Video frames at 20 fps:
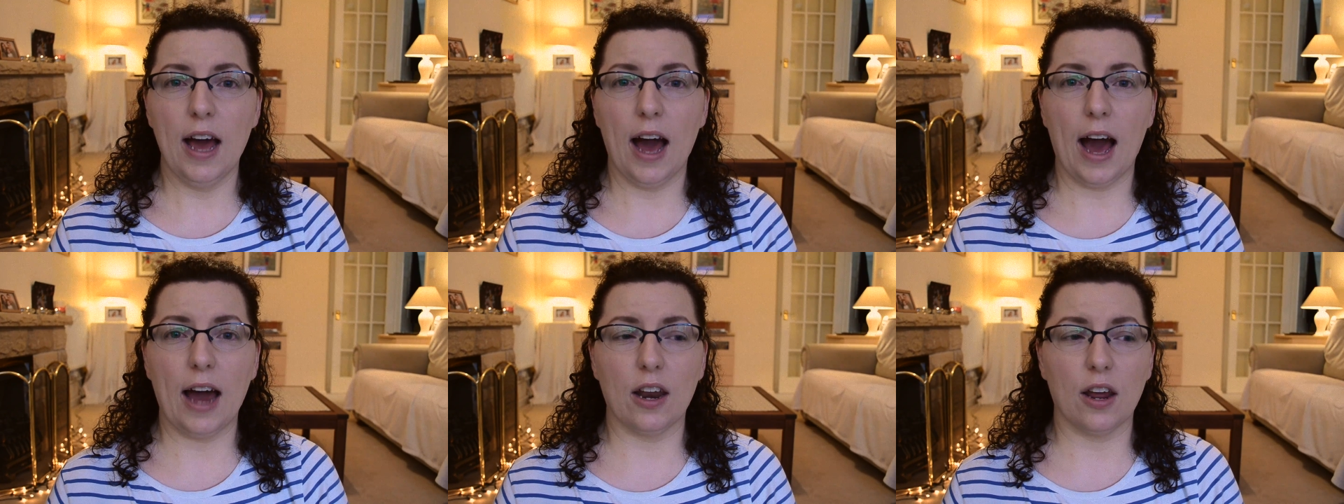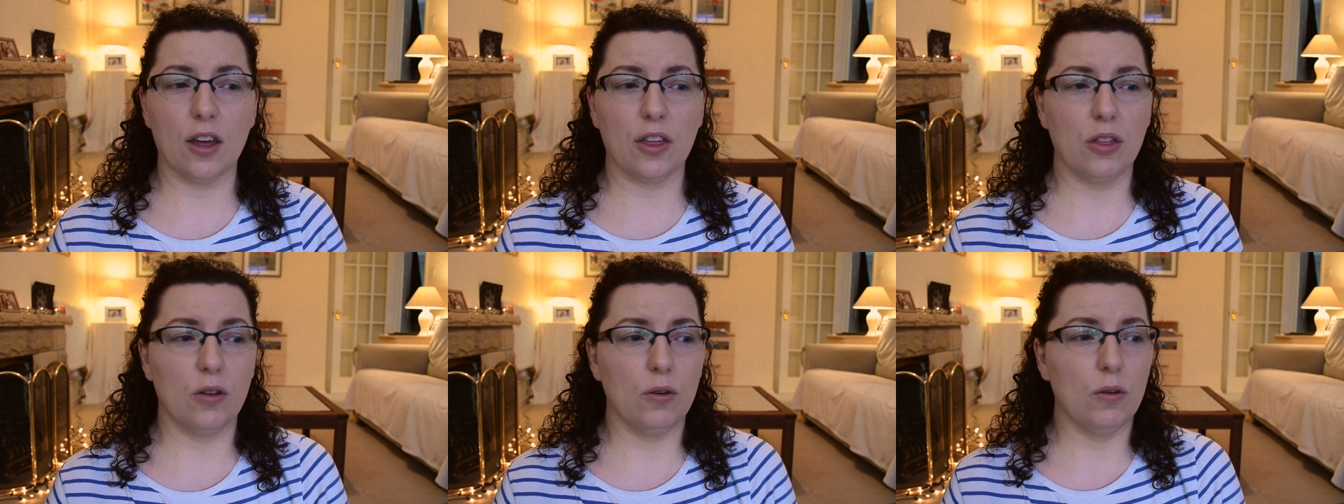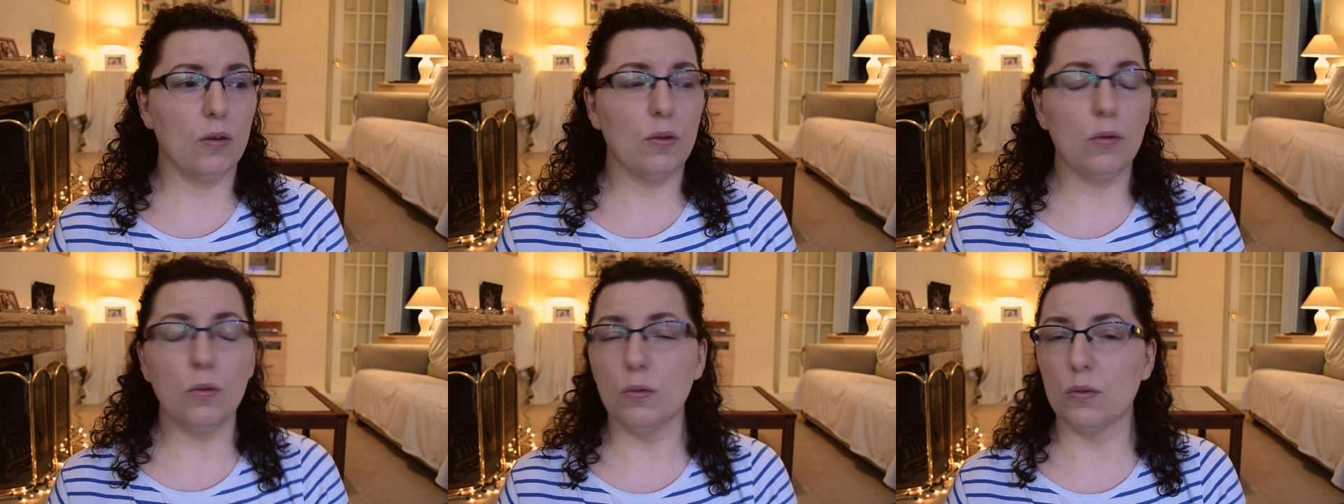And I
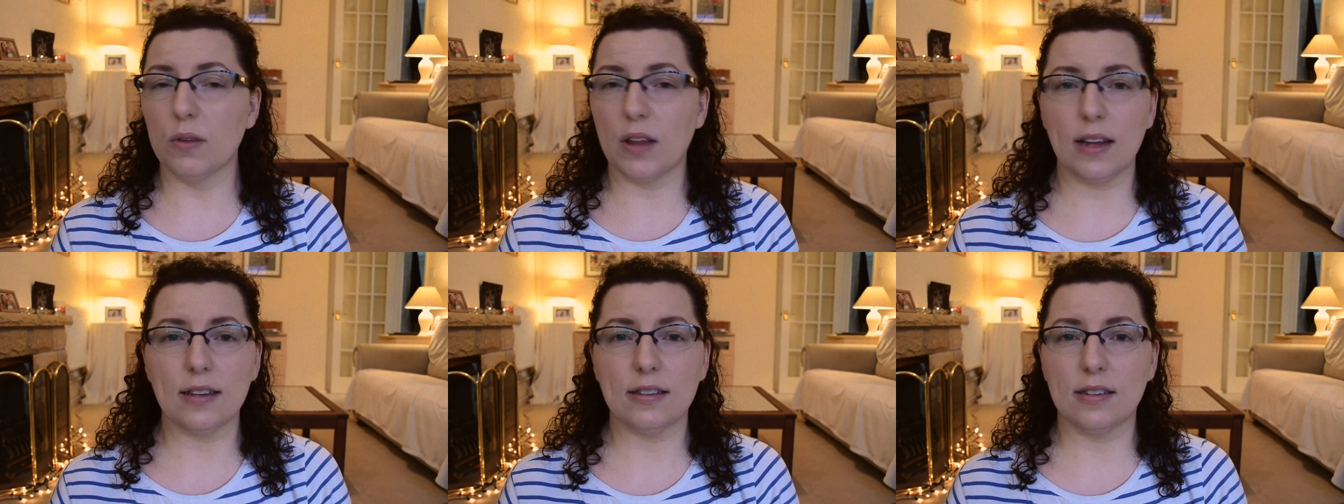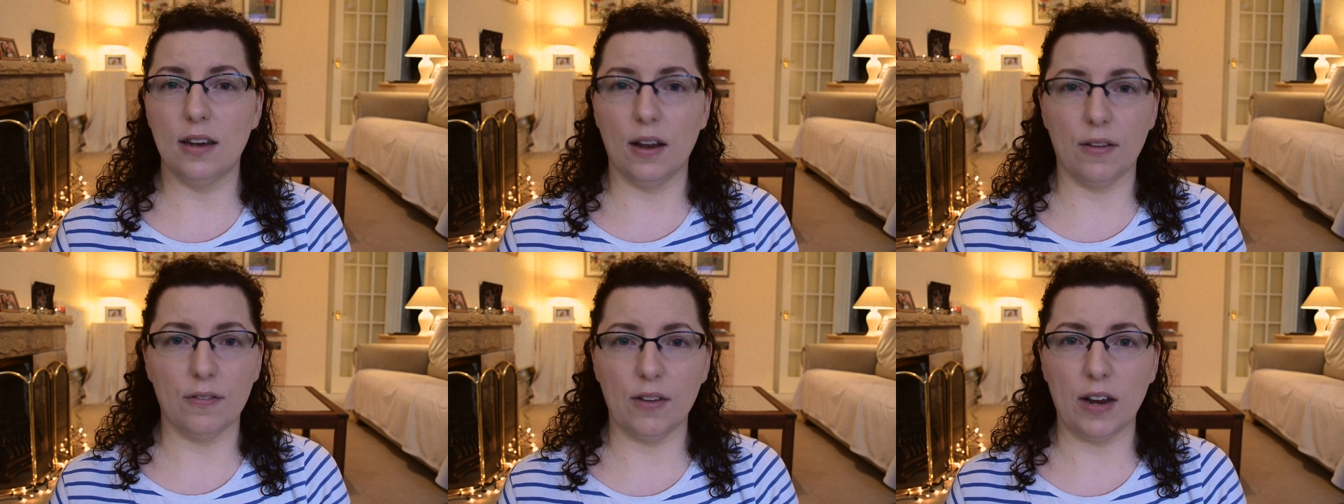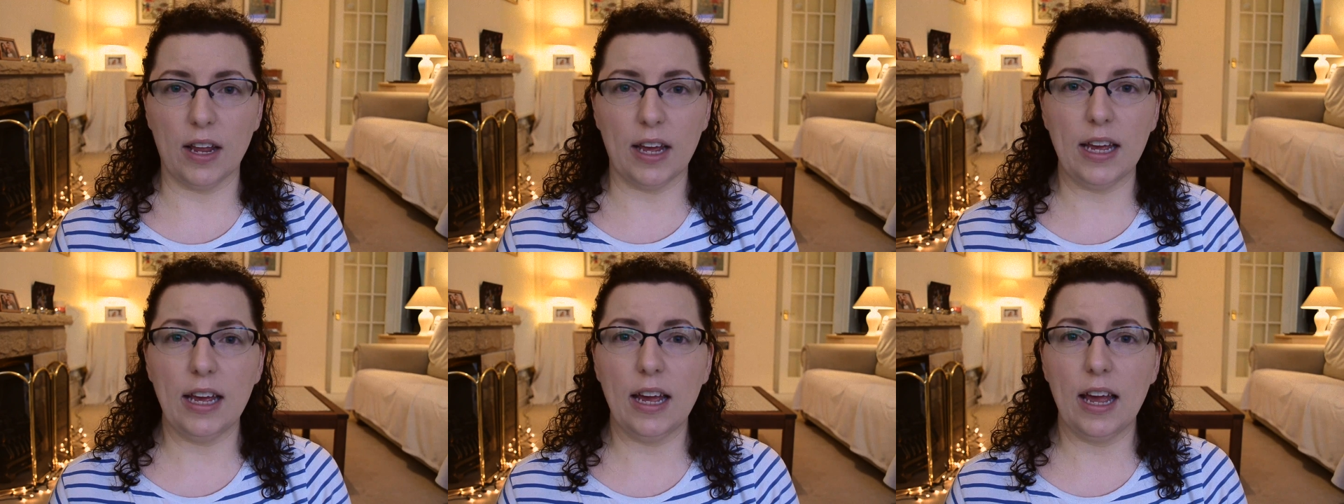thought, Oh, that's
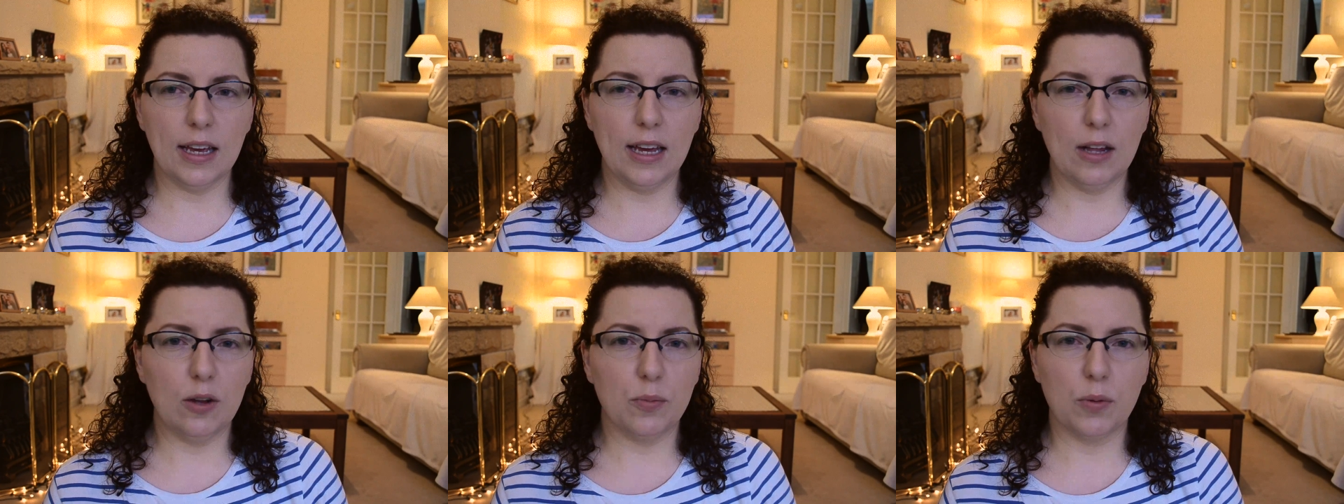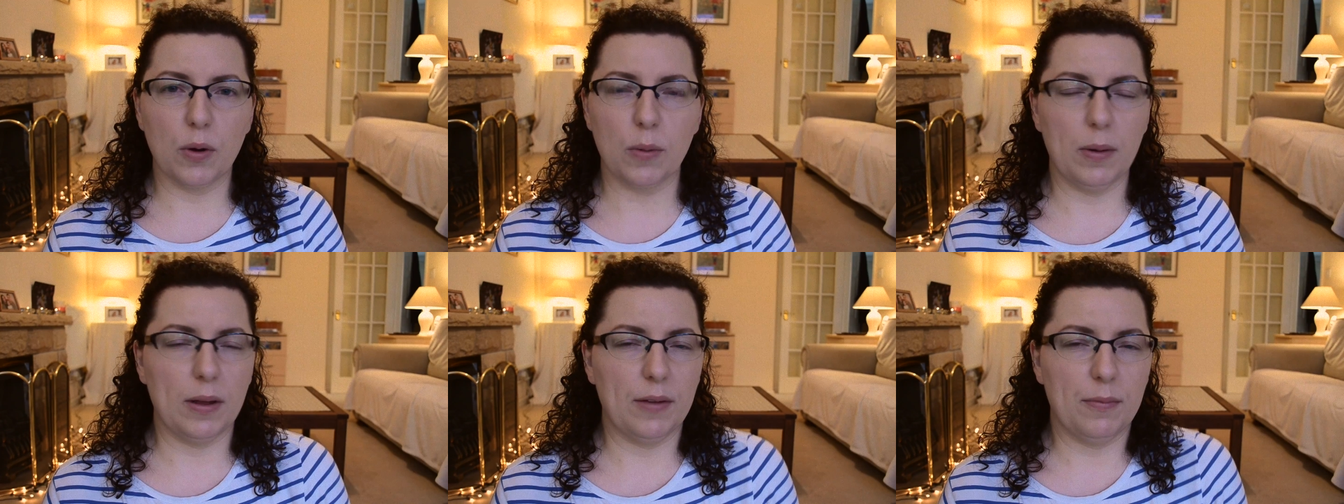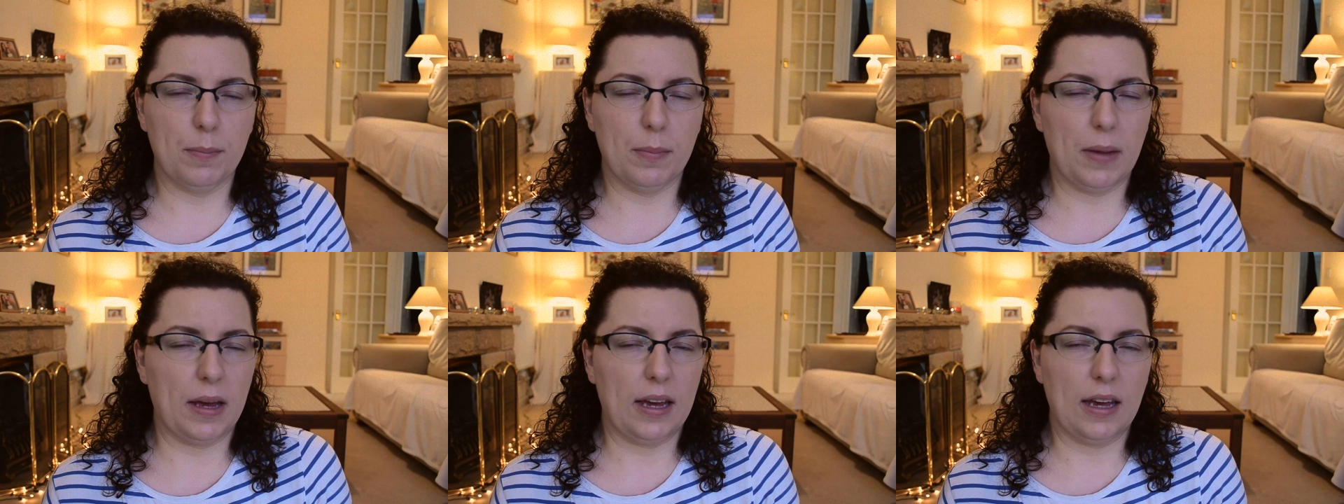lovely. It'll probably
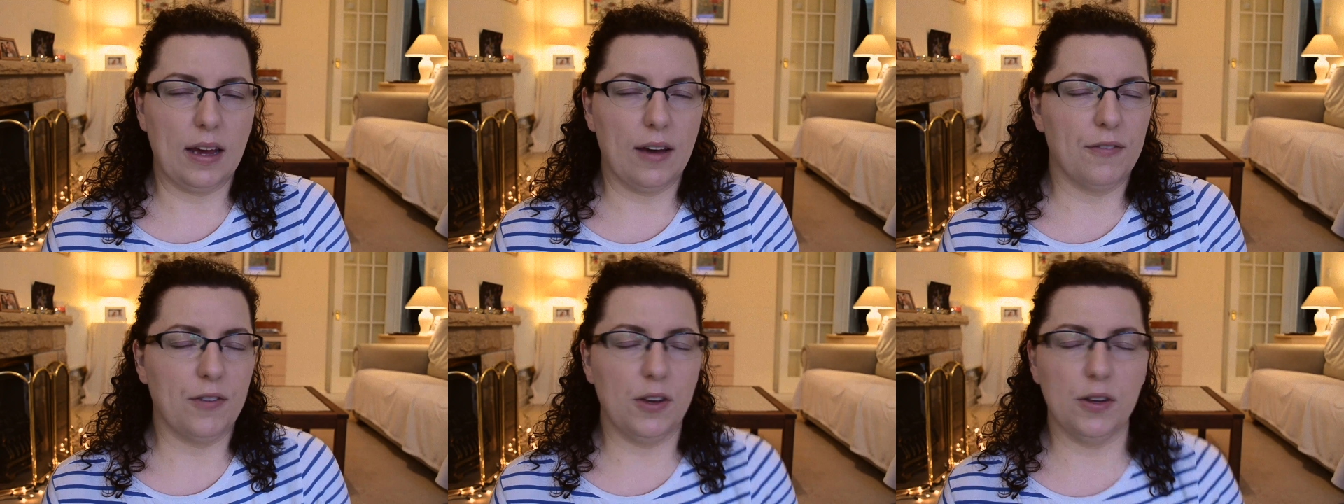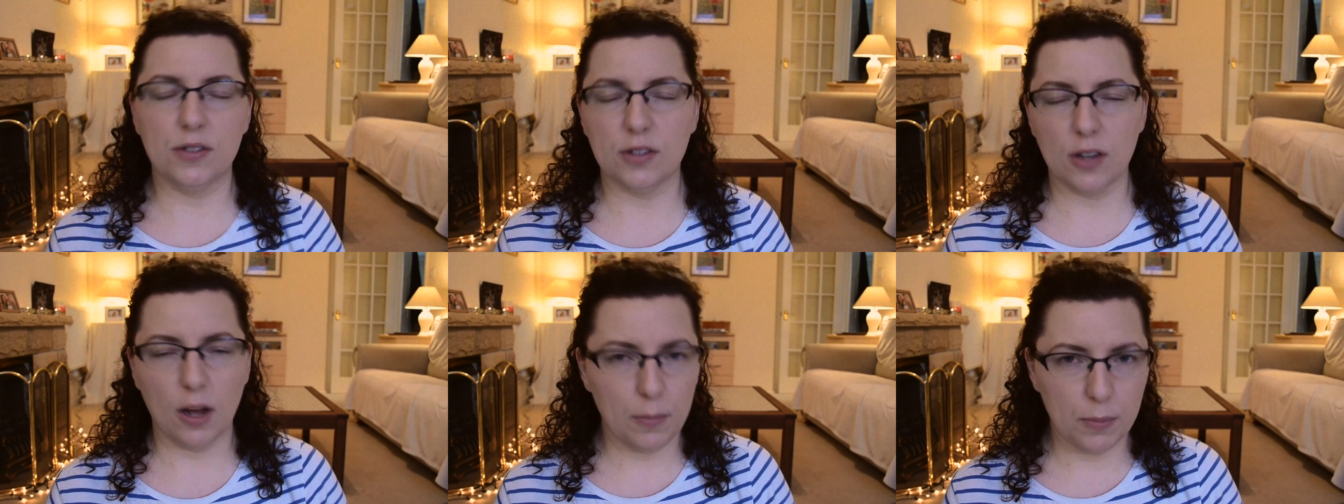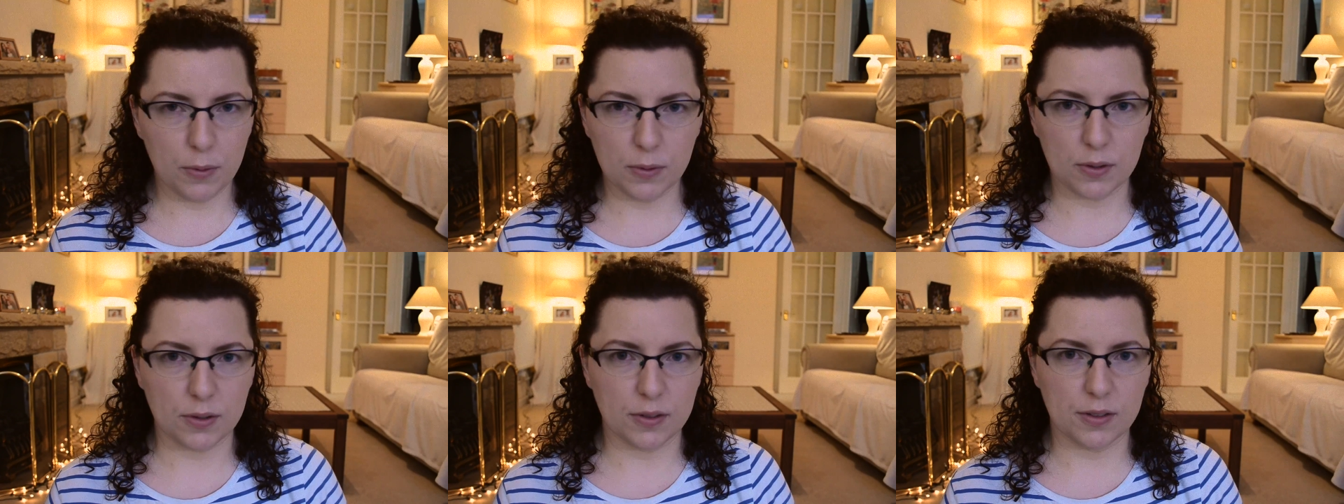be a few
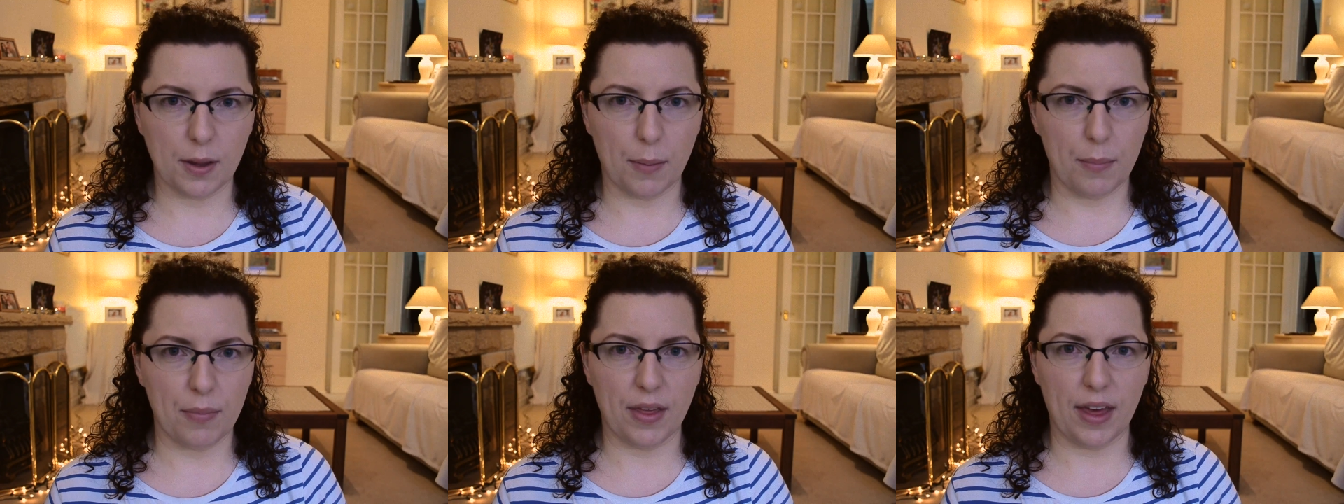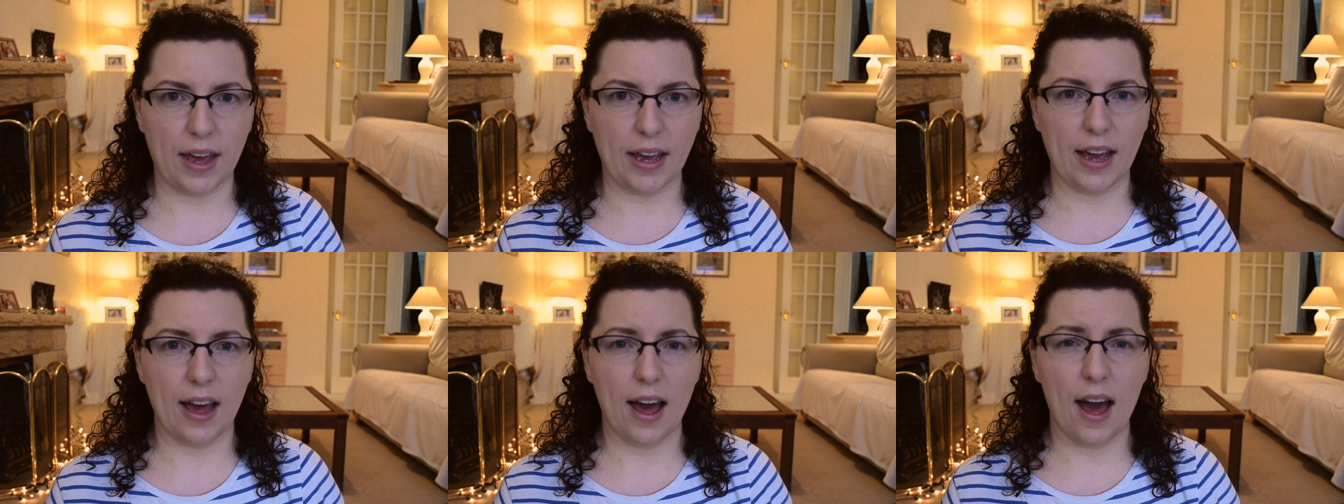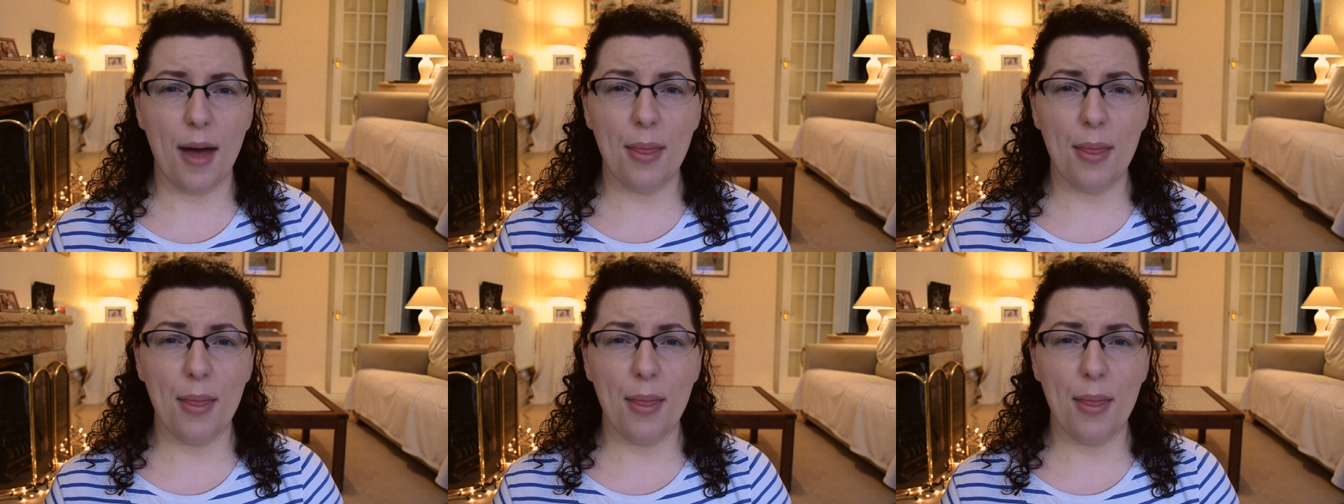samples or something.